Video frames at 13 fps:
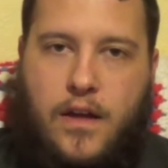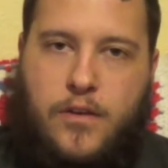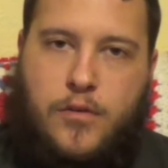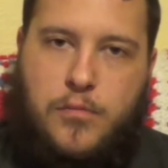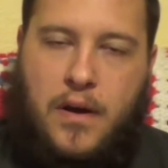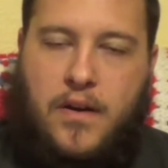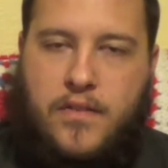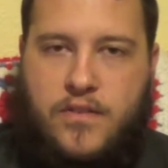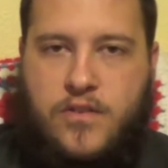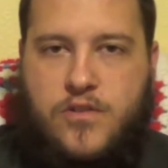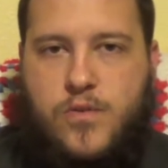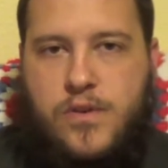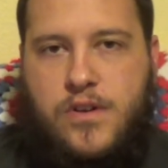new pirates
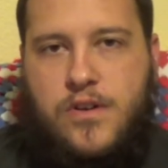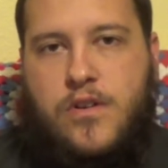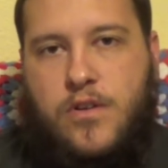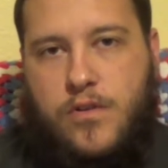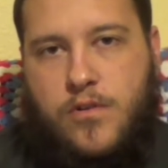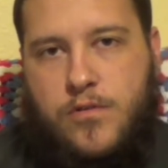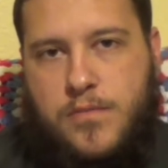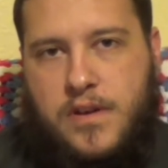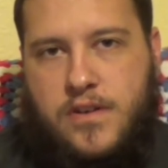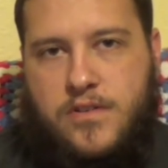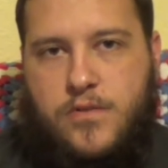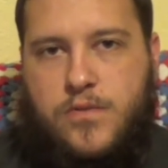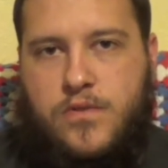to join your crew
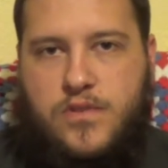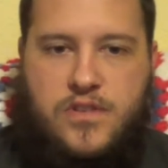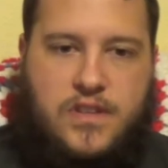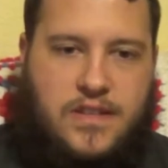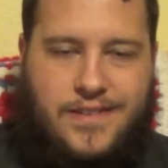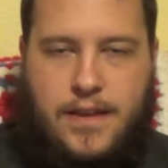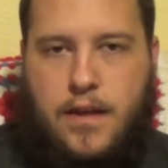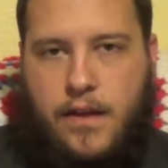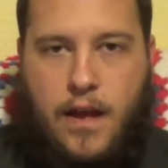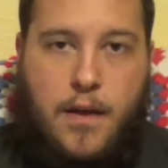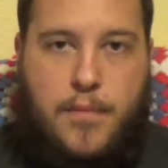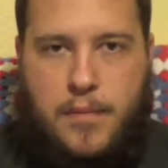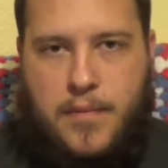because you were just in this
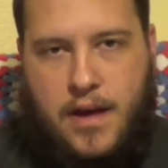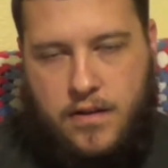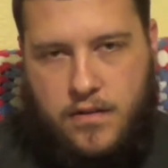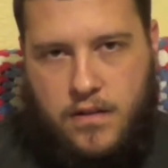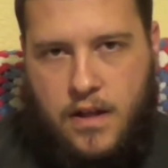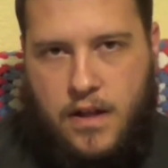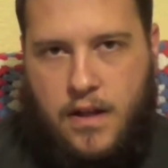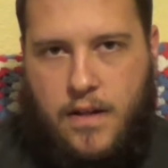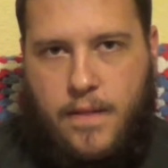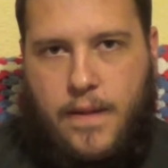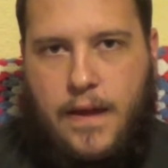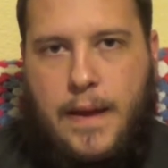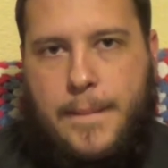epic battle
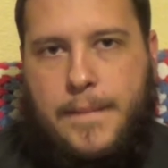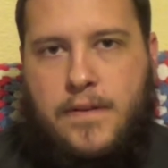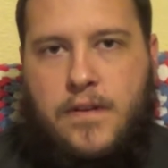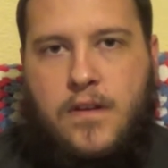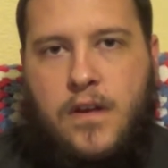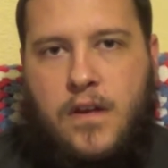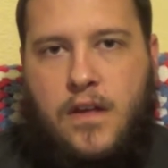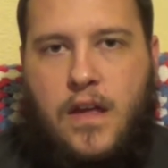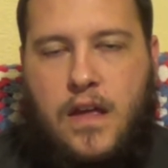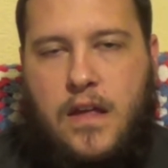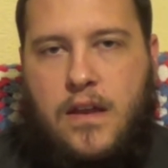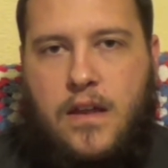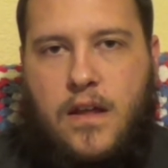that happened,
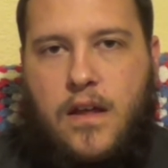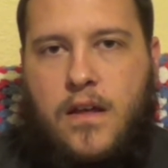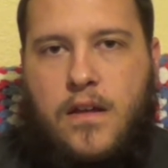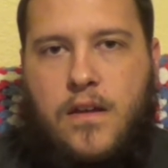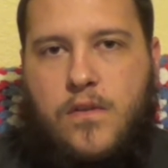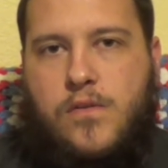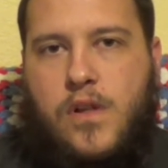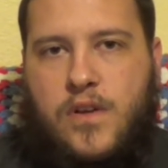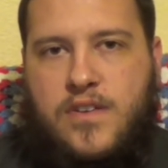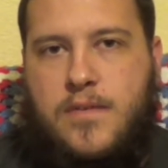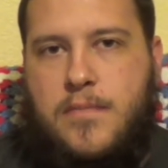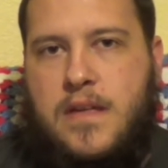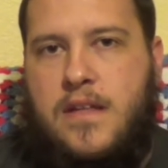and you
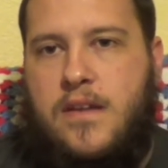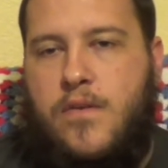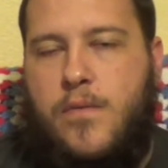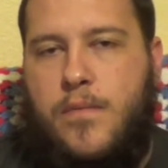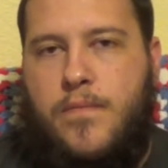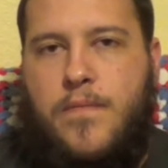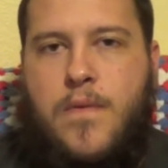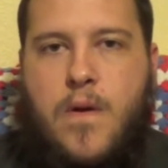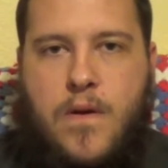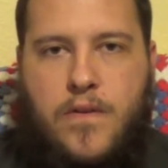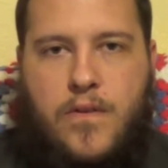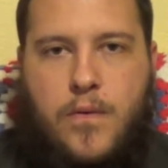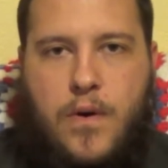lost some men.
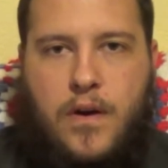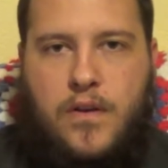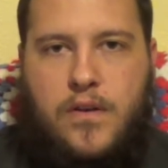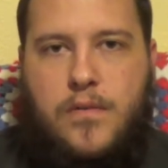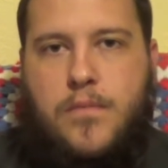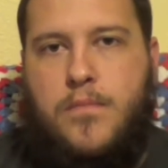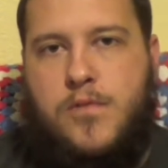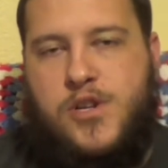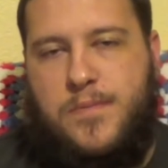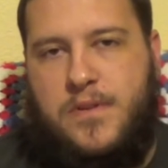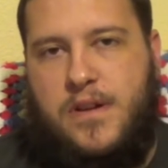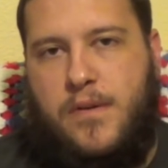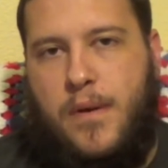So while your
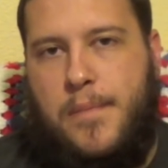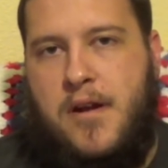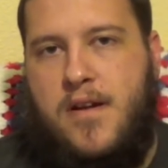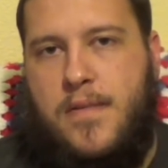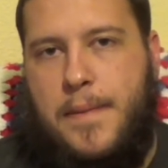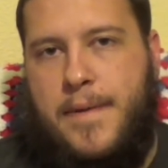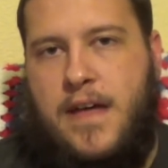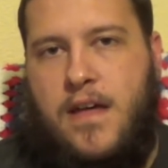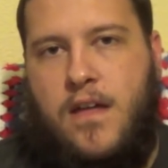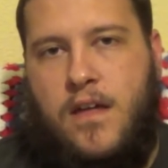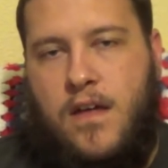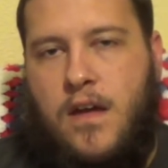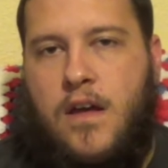ship's getting repaired in the
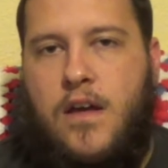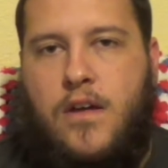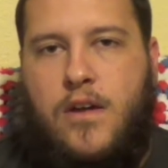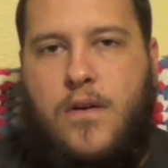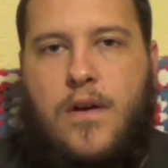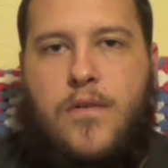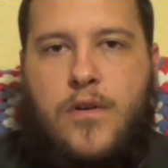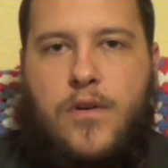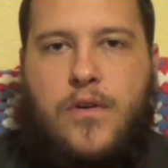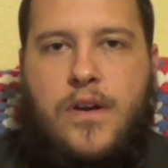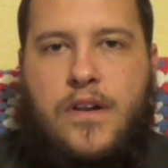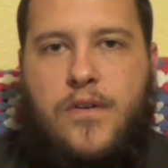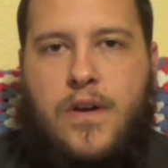bay, you're out
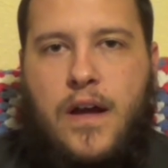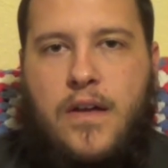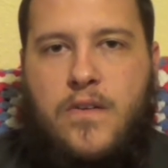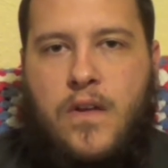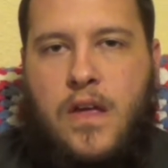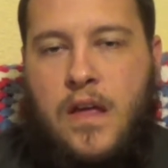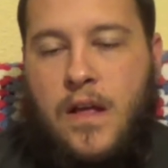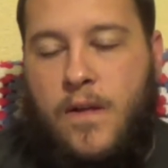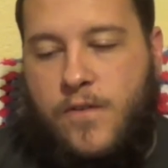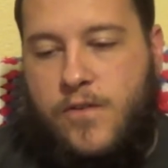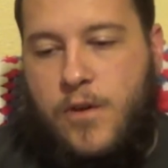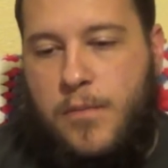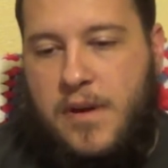recruiting new guys.
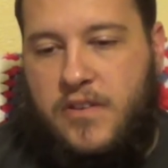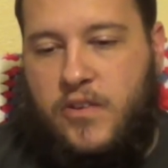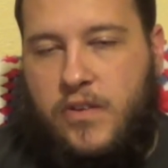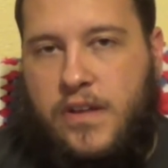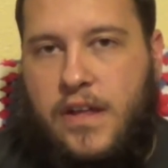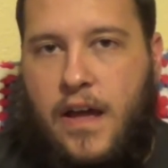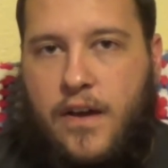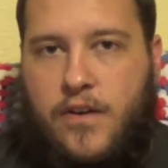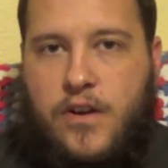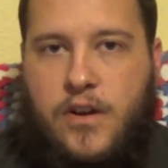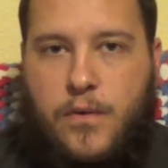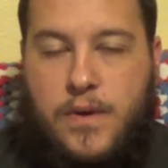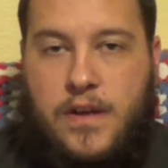So basically, how
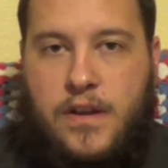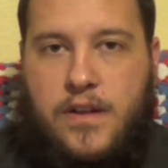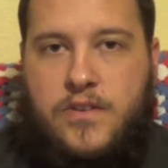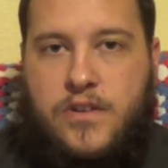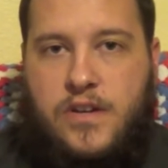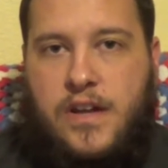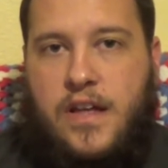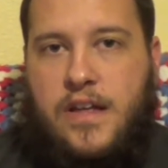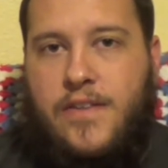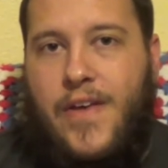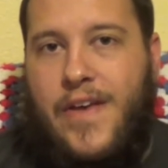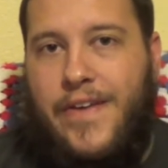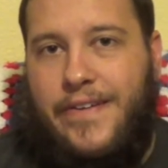you're going to win is you're going to
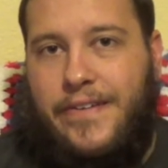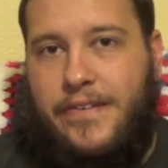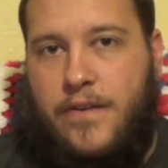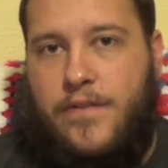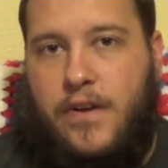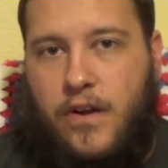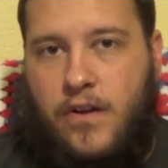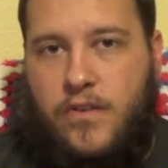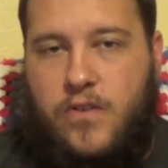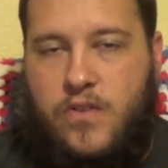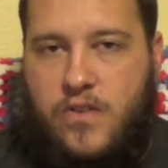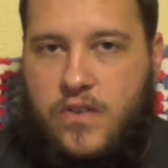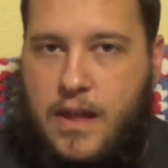get 7
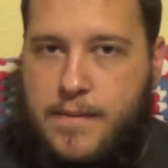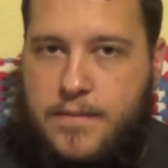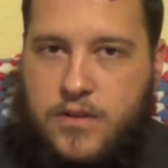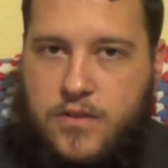cards of the same